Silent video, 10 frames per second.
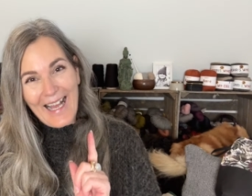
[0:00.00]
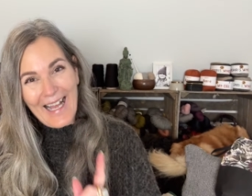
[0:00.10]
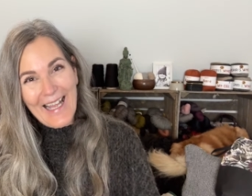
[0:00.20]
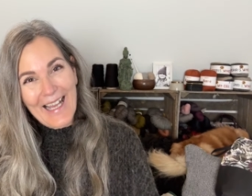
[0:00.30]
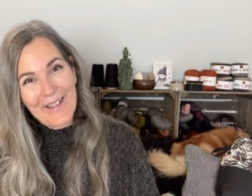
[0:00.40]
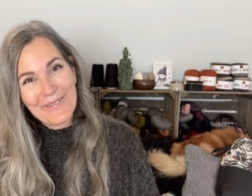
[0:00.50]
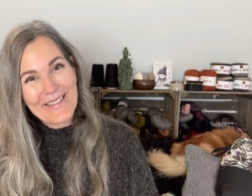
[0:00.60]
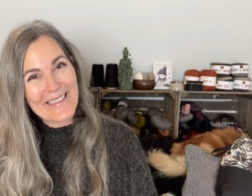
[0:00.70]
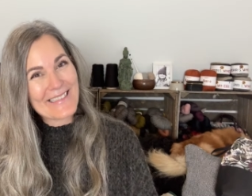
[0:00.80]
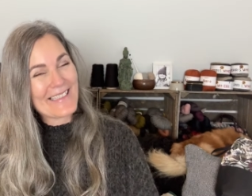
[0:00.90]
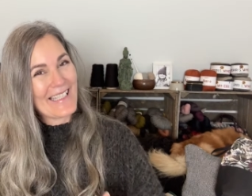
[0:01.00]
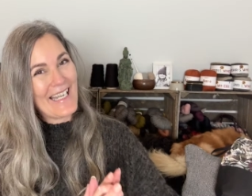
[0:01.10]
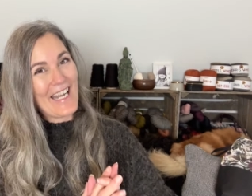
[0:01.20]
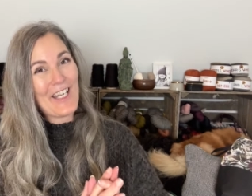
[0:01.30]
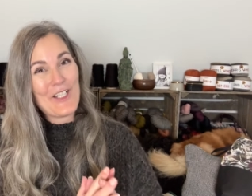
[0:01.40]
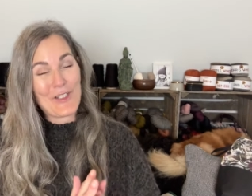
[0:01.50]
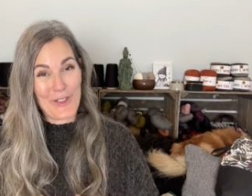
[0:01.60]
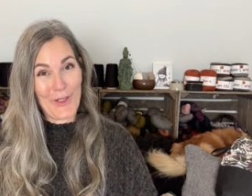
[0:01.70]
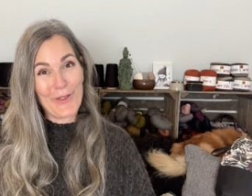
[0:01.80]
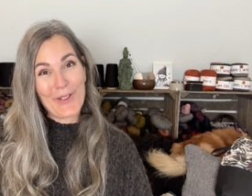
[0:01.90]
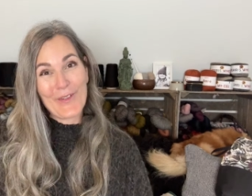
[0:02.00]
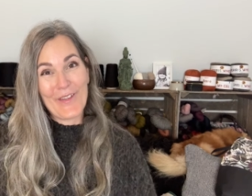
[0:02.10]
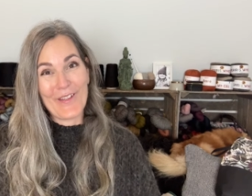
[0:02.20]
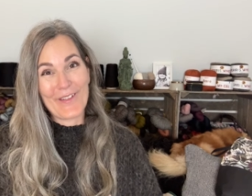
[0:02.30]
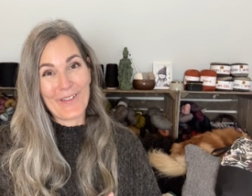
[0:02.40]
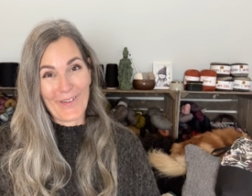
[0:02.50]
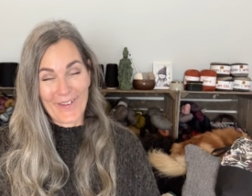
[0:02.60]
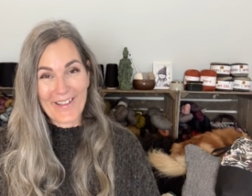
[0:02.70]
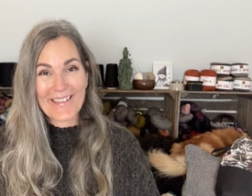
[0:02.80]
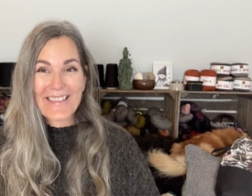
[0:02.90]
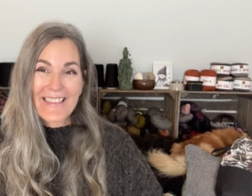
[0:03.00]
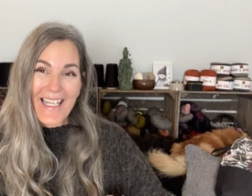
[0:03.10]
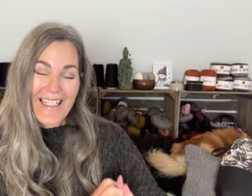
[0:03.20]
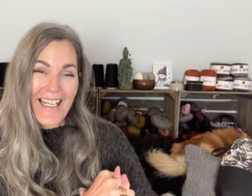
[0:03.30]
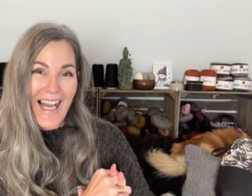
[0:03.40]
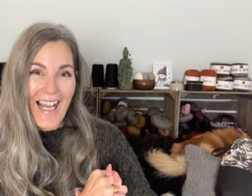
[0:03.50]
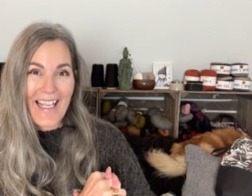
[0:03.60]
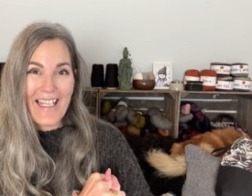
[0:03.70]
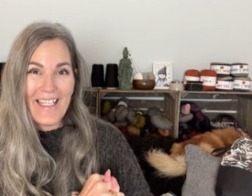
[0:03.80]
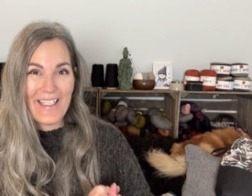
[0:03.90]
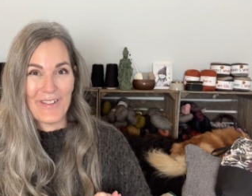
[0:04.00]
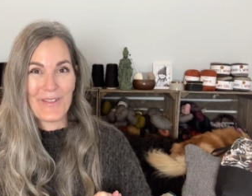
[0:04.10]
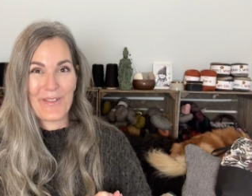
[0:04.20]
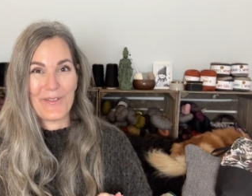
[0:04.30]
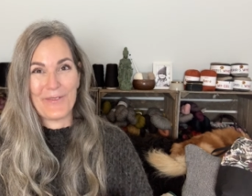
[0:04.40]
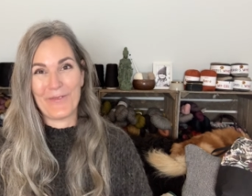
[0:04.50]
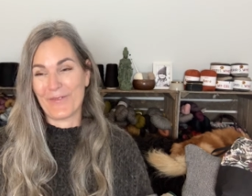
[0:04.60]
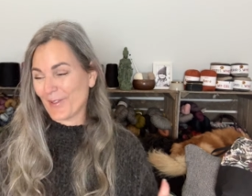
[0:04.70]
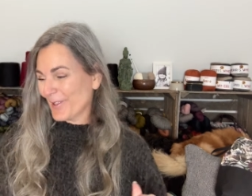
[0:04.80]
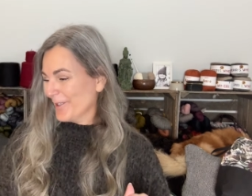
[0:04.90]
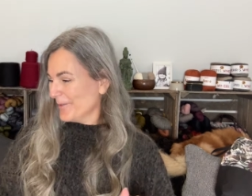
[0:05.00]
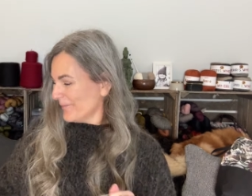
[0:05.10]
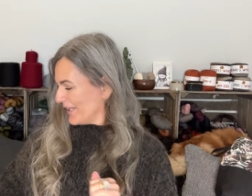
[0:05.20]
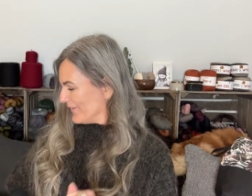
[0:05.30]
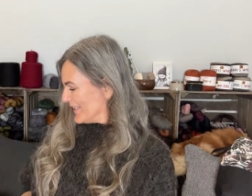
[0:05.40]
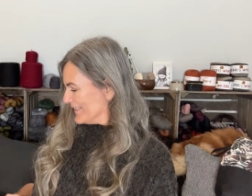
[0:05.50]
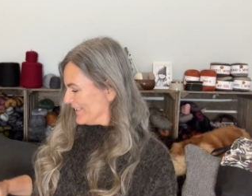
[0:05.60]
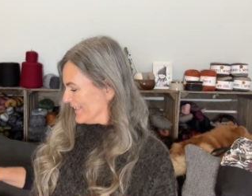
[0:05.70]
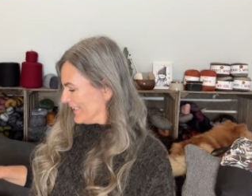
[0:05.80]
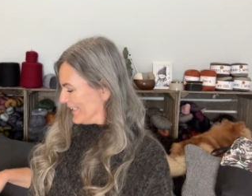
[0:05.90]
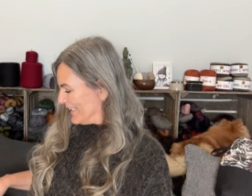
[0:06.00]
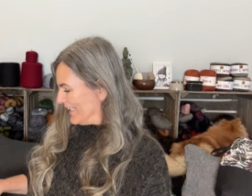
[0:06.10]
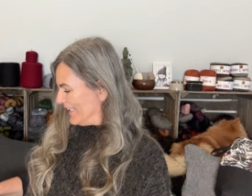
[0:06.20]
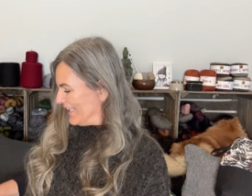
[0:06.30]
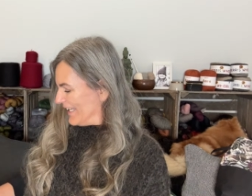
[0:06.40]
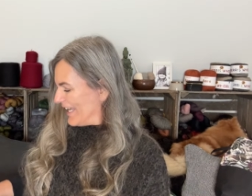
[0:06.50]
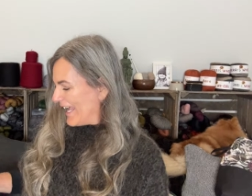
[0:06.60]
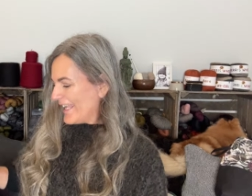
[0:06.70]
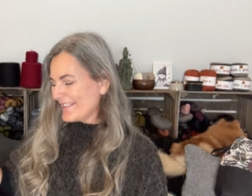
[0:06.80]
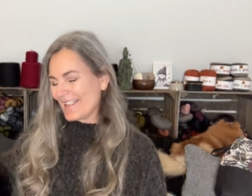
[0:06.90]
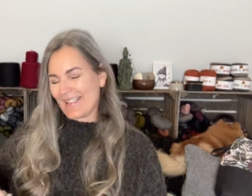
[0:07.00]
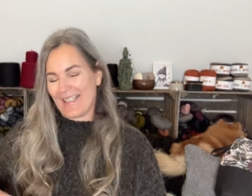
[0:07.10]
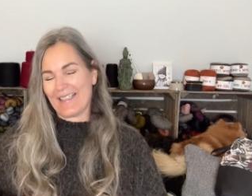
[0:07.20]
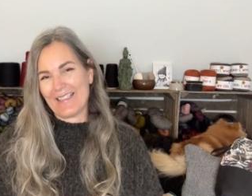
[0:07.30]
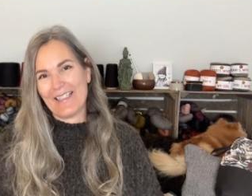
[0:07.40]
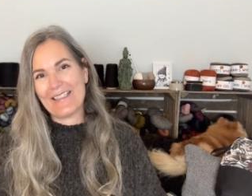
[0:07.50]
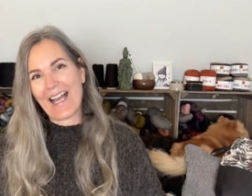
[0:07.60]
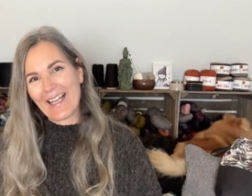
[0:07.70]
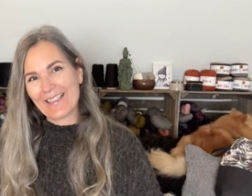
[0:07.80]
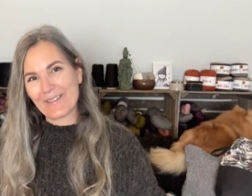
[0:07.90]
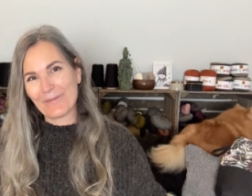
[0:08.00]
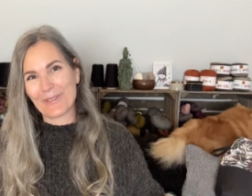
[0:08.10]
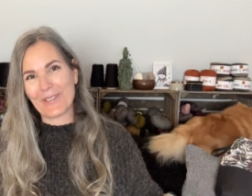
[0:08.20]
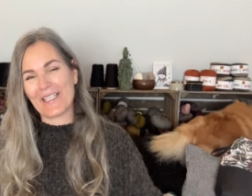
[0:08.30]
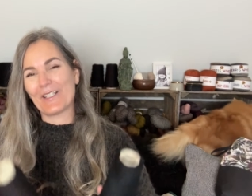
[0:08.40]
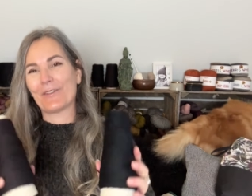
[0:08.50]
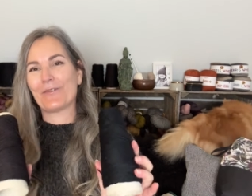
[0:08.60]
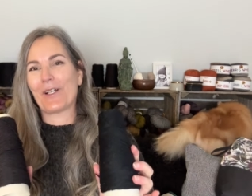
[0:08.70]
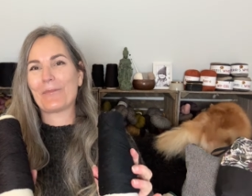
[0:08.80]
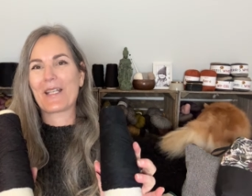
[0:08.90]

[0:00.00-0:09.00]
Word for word: I am just gonna show you the yarns that I used for my vesty thing. As I said, Italian Merino from